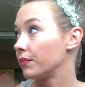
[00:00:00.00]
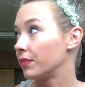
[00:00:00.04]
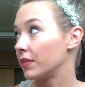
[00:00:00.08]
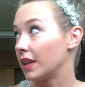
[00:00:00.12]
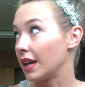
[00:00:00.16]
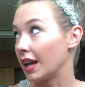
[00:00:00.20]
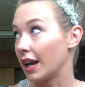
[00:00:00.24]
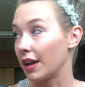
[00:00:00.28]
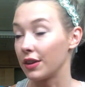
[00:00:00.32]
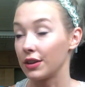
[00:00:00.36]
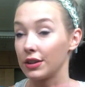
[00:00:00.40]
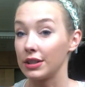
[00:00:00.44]

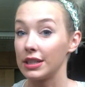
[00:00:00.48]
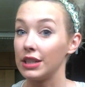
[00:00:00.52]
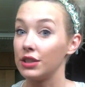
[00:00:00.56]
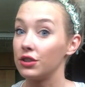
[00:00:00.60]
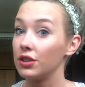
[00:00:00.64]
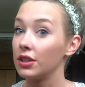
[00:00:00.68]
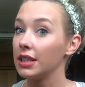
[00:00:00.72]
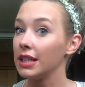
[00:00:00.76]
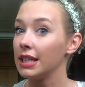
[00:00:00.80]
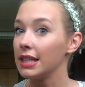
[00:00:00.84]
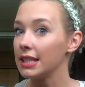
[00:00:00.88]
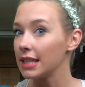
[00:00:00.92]
the other
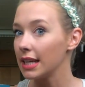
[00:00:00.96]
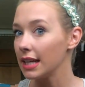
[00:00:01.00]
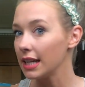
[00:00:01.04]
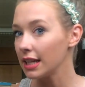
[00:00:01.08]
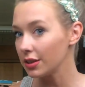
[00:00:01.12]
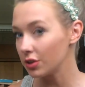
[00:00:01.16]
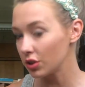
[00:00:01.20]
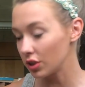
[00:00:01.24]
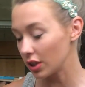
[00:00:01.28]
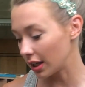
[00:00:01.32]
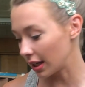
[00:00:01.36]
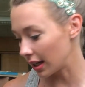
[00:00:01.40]
teacher needs
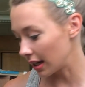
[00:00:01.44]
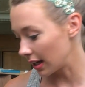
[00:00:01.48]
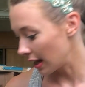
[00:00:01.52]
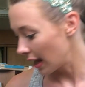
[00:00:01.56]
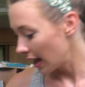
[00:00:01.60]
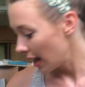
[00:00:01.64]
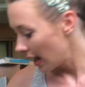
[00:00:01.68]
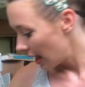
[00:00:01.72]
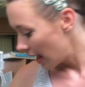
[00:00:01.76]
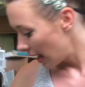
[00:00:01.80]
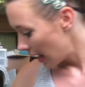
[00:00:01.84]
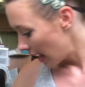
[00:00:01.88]
any, she can
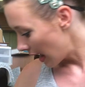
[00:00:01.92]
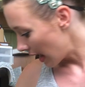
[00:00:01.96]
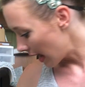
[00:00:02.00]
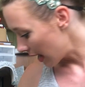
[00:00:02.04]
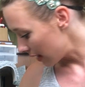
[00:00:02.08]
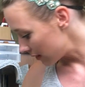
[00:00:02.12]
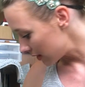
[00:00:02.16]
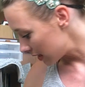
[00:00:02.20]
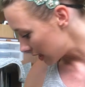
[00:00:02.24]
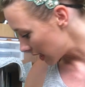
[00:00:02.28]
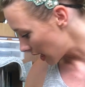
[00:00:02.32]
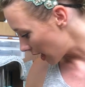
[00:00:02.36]

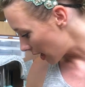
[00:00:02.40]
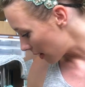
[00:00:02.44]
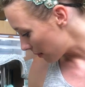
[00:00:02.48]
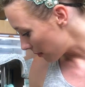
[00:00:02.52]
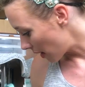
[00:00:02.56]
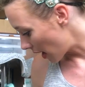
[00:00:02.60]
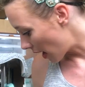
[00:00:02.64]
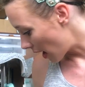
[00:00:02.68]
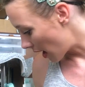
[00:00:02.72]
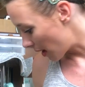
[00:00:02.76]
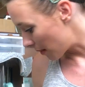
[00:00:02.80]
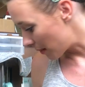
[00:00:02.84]
have some,
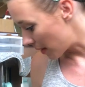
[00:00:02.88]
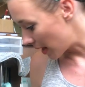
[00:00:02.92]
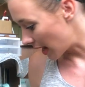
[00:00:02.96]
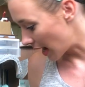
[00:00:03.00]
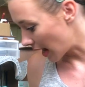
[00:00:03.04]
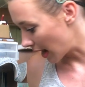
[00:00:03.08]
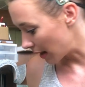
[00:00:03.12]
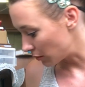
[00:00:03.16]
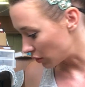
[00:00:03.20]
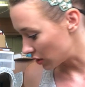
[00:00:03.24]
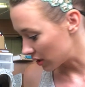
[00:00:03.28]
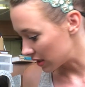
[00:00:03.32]
and
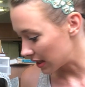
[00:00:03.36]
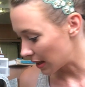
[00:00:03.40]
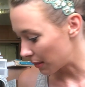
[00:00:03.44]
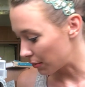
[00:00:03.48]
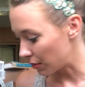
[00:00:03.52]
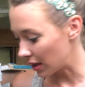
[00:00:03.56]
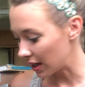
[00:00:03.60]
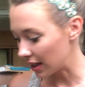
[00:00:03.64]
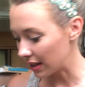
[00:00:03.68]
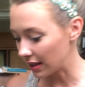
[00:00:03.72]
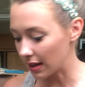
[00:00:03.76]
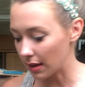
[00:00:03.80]
I'm just
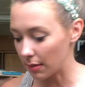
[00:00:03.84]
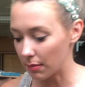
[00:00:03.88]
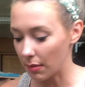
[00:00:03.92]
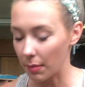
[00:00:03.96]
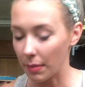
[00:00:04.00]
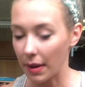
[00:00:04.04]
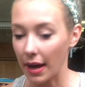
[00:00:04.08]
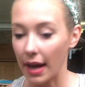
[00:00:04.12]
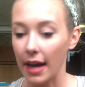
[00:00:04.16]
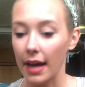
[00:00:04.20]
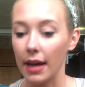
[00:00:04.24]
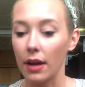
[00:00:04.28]
separating them
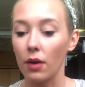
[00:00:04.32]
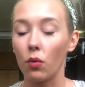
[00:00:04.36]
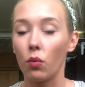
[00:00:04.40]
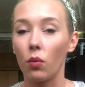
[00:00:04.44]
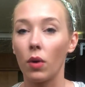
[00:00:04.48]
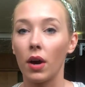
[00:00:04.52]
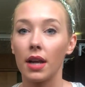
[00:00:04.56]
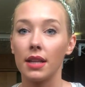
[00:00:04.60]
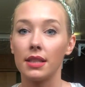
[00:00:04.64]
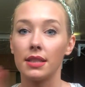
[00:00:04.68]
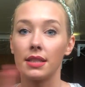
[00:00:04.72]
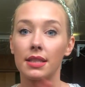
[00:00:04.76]
by
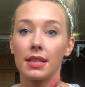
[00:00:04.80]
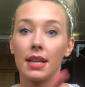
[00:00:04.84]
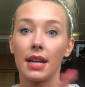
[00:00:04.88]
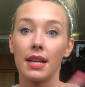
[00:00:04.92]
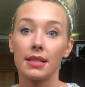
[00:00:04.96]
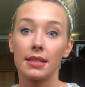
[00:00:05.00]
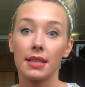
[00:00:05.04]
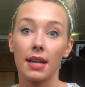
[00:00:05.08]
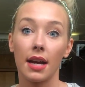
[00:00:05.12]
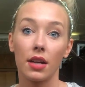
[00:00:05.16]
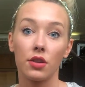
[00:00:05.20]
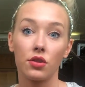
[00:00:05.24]
ones,
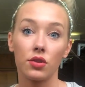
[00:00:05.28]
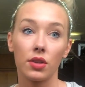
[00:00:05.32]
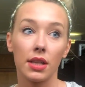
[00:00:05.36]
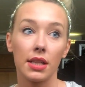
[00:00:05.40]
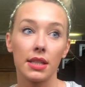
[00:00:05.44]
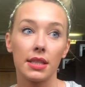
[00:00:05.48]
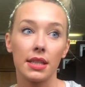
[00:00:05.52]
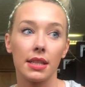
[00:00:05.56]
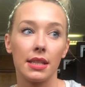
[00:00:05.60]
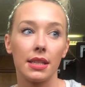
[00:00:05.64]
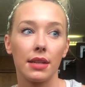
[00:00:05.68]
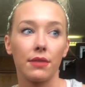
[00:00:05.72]
tens,
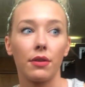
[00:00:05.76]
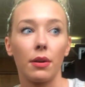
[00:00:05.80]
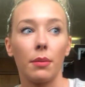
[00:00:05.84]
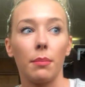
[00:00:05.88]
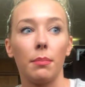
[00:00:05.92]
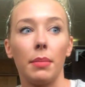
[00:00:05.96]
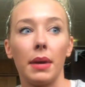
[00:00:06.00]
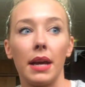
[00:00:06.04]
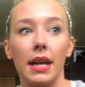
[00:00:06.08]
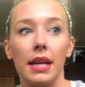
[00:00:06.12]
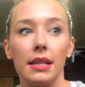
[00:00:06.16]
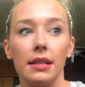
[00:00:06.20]
hundreds in
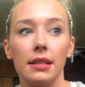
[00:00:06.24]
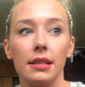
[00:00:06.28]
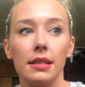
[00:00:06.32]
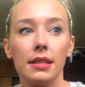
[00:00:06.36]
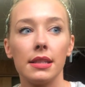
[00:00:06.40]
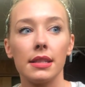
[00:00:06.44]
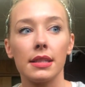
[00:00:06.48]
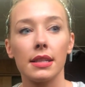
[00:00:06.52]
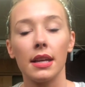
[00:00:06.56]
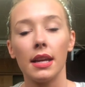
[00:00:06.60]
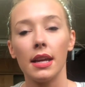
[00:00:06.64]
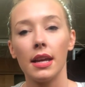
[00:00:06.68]
different
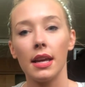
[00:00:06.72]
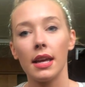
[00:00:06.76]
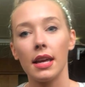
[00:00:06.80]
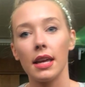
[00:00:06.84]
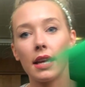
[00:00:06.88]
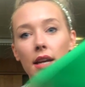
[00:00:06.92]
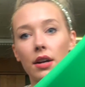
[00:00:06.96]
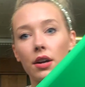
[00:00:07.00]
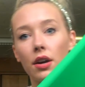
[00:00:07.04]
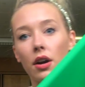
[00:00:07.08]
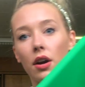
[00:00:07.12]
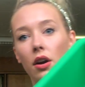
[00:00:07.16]
bins.
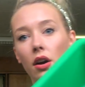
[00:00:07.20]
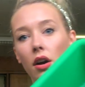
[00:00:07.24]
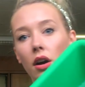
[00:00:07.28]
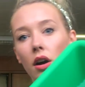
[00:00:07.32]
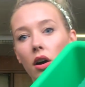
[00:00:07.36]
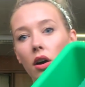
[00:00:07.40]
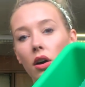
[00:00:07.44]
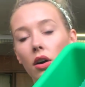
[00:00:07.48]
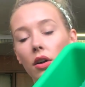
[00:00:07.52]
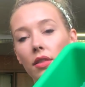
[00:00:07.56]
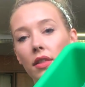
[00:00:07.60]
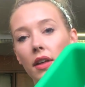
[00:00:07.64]
Here are
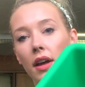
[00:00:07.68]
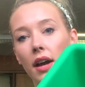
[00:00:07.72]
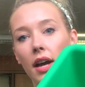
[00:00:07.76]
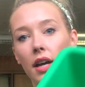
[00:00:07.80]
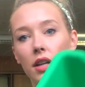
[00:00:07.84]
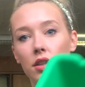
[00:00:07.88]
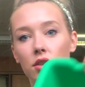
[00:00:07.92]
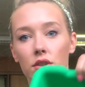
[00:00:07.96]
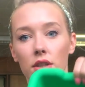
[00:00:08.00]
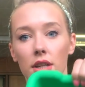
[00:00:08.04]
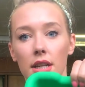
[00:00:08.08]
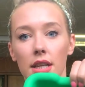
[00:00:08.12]
all the
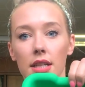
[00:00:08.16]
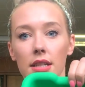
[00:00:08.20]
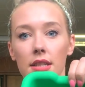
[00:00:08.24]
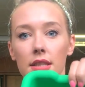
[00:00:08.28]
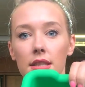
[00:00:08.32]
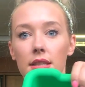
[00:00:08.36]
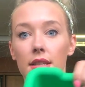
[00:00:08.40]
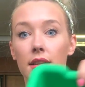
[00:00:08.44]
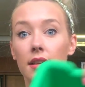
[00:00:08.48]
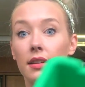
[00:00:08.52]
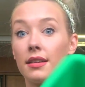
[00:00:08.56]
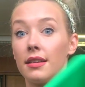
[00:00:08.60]

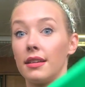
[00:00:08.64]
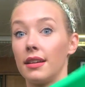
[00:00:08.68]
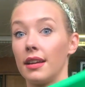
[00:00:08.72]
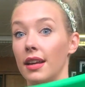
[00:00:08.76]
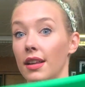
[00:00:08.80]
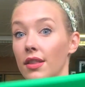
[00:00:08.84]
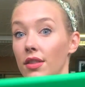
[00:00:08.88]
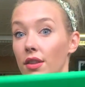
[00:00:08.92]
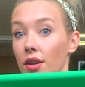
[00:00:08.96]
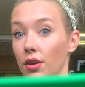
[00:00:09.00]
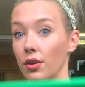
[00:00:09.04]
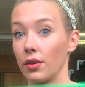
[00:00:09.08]
hundreds
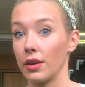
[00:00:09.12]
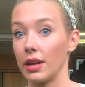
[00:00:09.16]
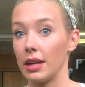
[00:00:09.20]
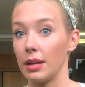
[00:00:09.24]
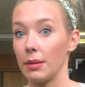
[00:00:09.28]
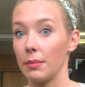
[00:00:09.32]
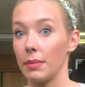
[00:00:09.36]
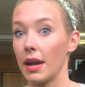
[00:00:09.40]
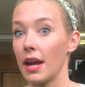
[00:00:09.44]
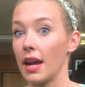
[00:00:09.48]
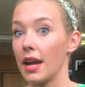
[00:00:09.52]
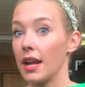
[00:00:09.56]
in the
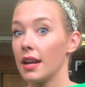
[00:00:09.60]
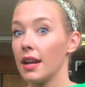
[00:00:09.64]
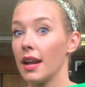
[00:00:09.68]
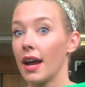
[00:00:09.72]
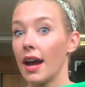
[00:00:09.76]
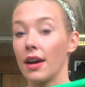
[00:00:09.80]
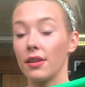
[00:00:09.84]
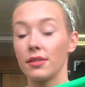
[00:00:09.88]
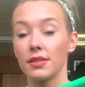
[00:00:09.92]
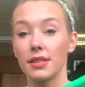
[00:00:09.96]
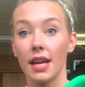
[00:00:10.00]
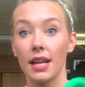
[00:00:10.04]
green bin.
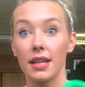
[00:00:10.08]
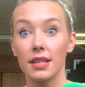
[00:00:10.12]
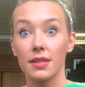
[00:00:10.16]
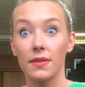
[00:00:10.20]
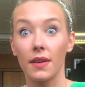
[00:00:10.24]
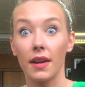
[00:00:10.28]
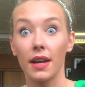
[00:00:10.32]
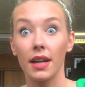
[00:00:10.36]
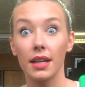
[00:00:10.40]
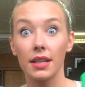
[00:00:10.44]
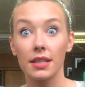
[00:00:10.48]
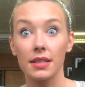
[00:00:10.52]
How
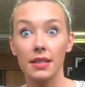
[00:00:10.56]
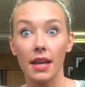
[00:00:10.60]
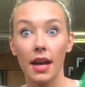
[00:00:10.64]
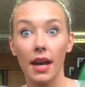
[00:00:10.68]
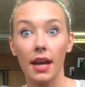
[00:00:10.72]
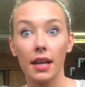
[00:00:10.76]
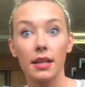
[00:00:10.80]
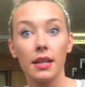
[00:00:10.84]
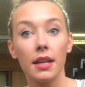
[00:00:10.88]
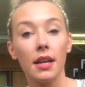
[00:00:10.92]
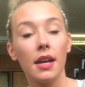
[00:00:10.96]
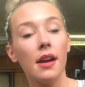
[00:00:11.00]
satisfying is
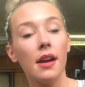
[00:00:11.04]
that?